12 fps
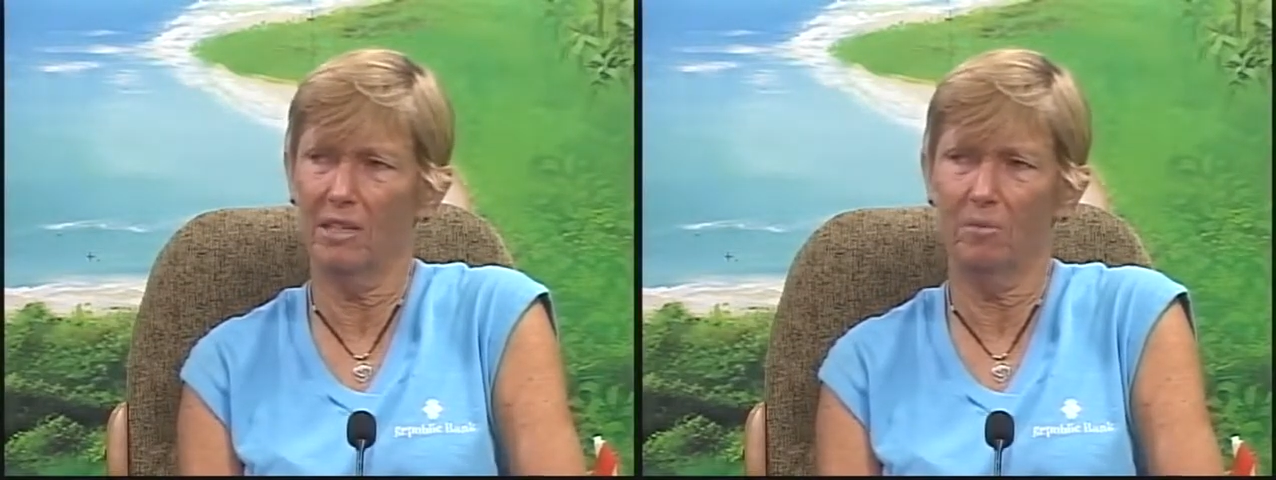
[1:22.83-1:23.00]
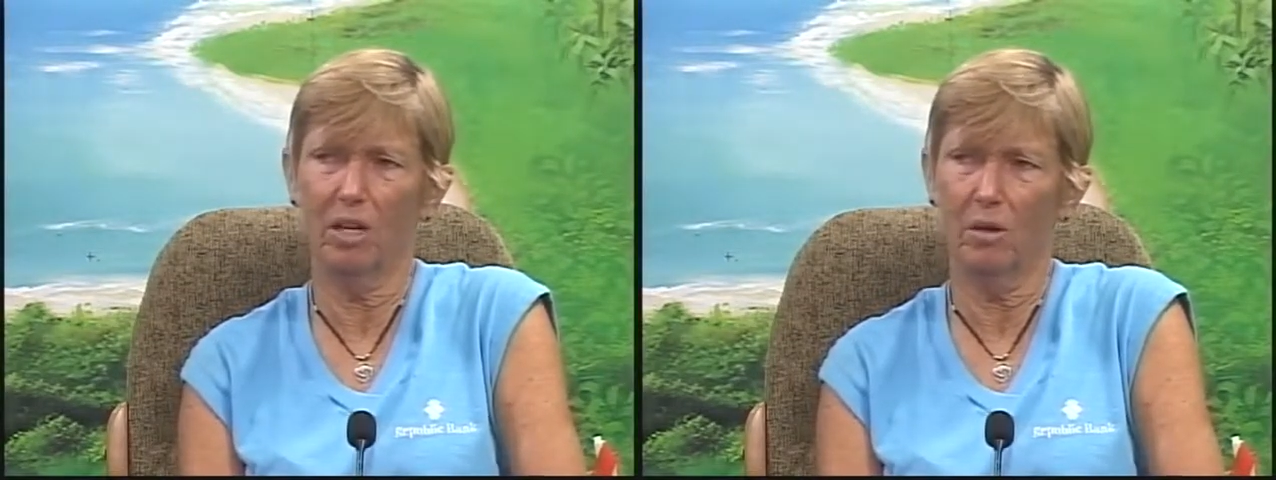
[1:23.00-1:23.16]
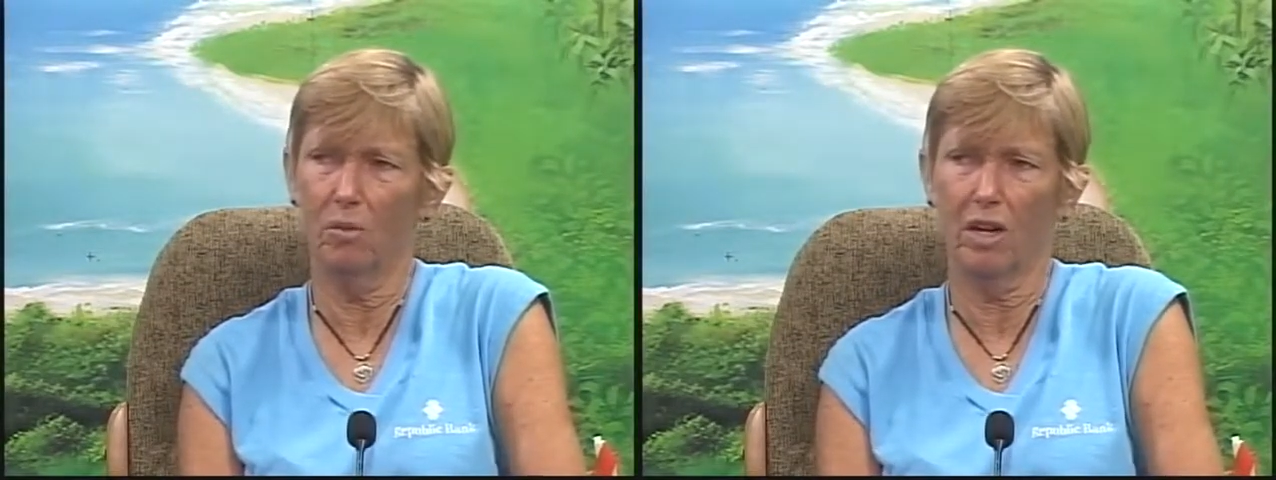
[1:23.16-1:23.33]
to
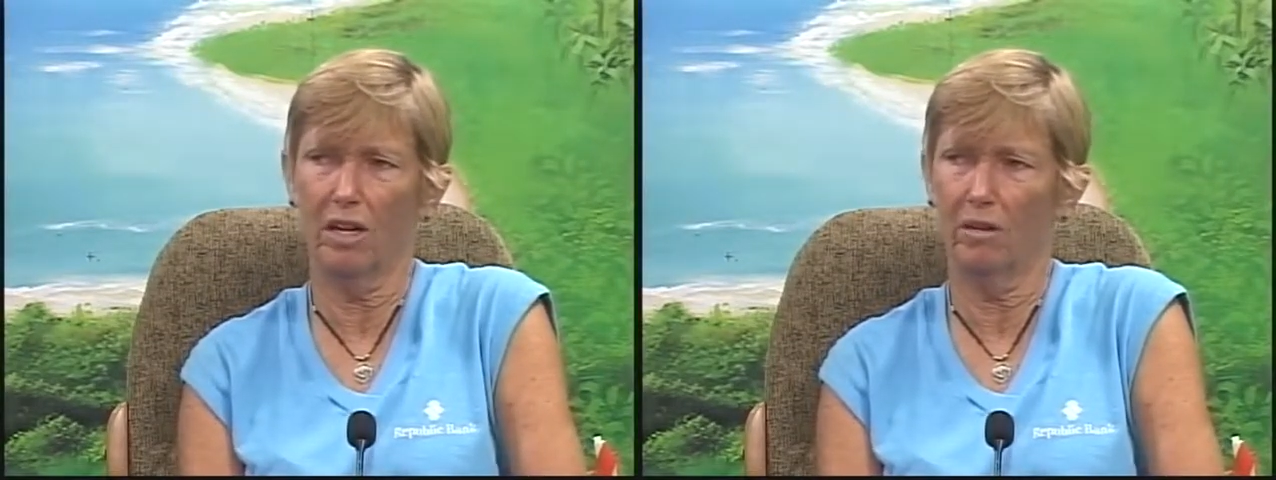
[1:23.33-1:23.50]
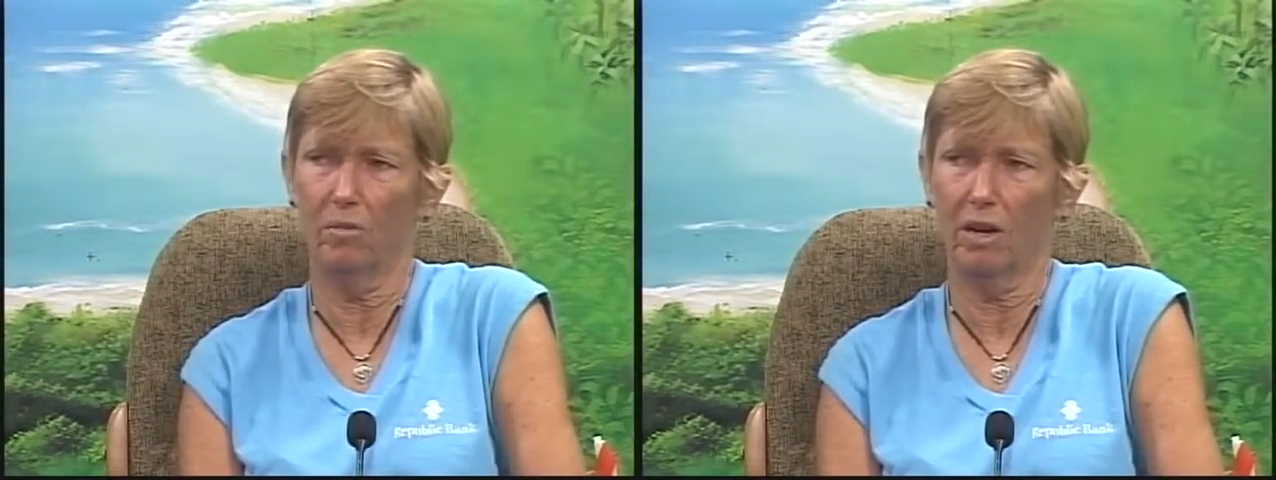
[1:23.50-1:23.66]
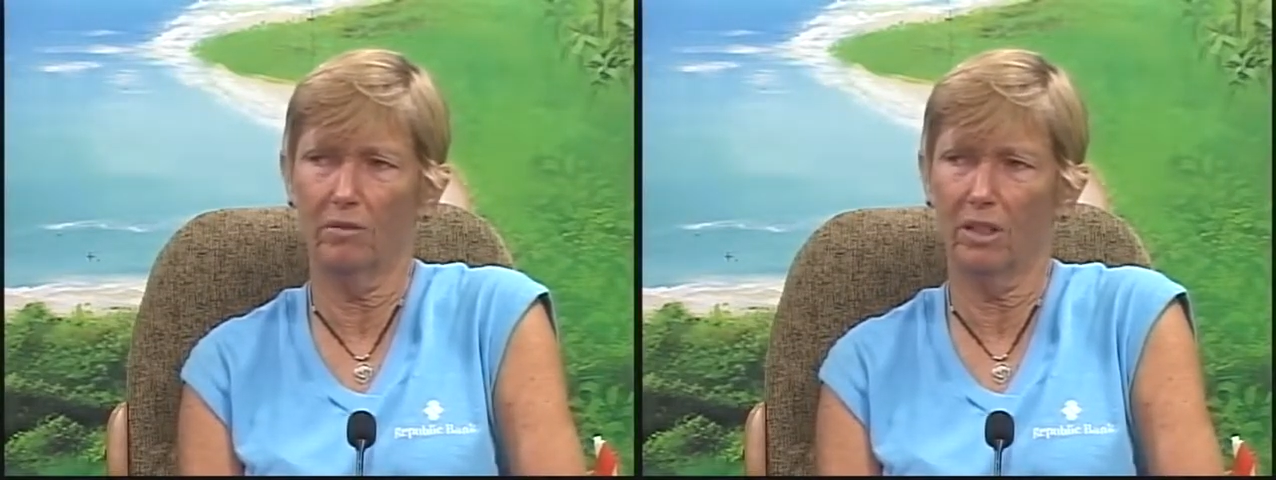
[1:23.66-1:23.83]
be a
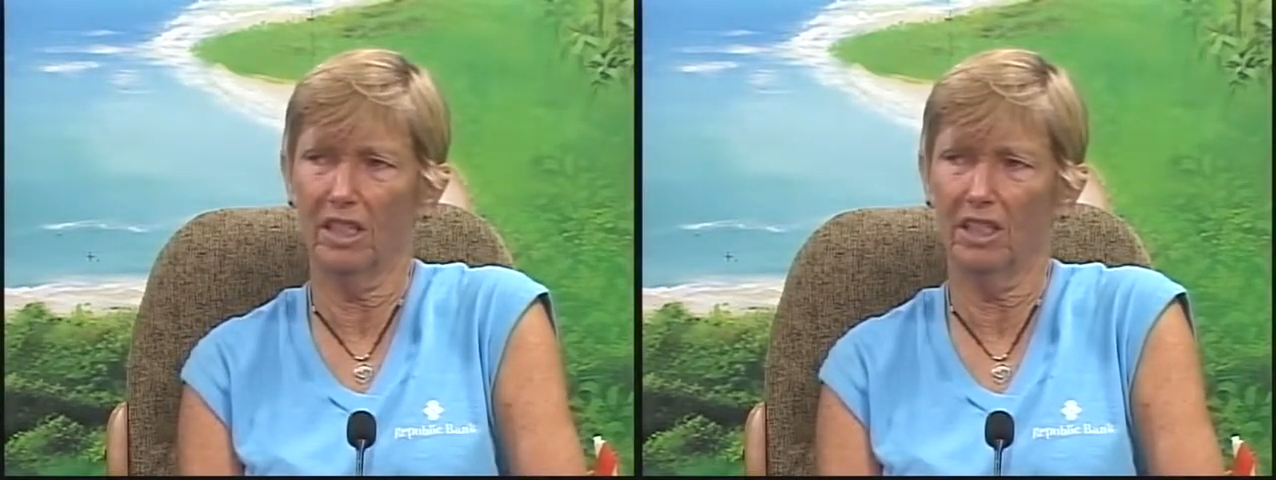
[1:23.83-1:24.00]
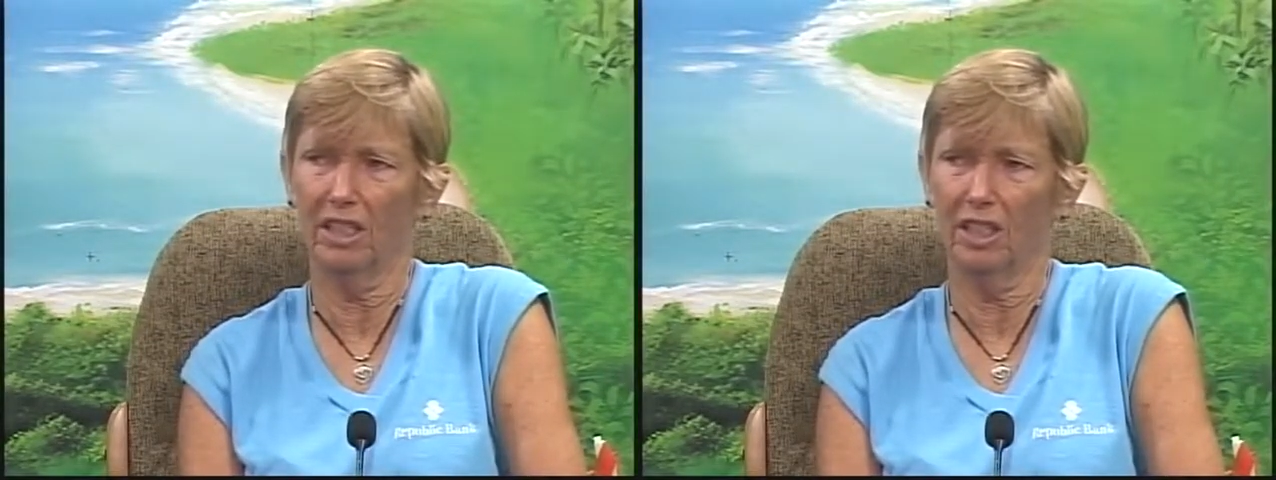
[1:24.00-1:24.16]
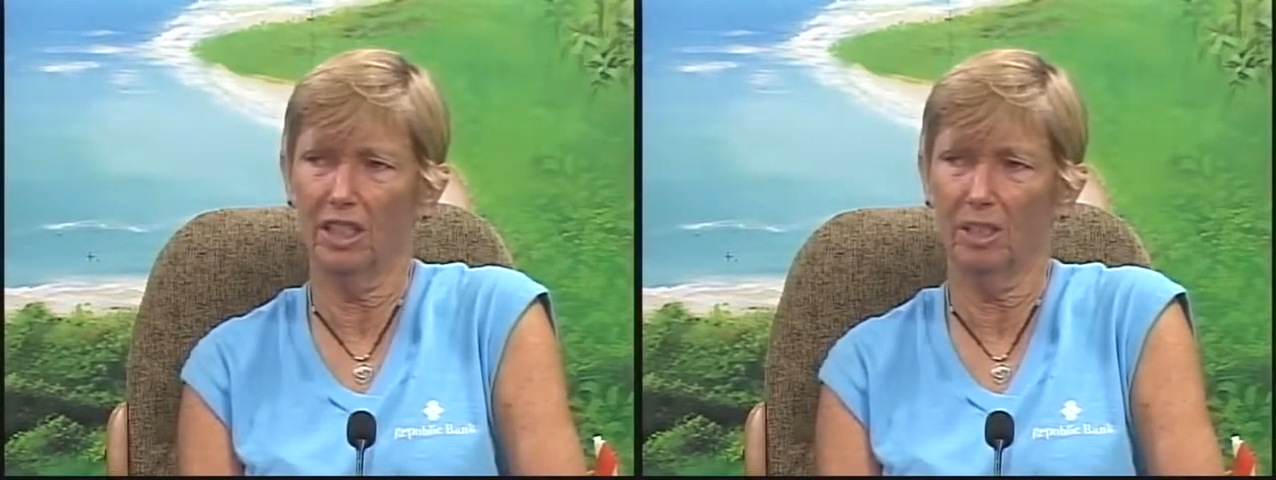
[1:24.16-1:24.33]
one-on-one
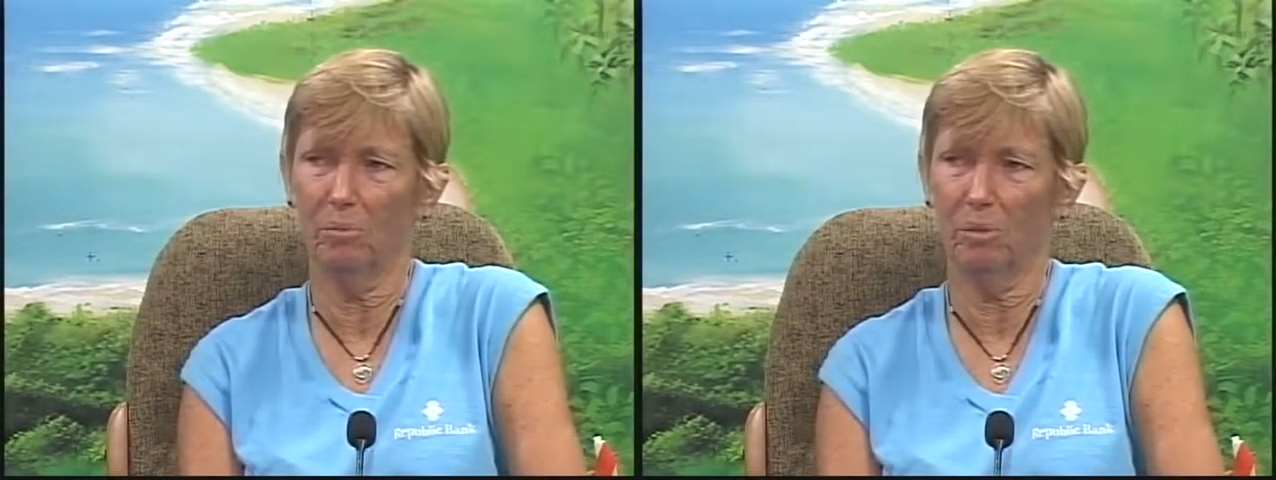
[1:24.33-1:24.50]
relationship,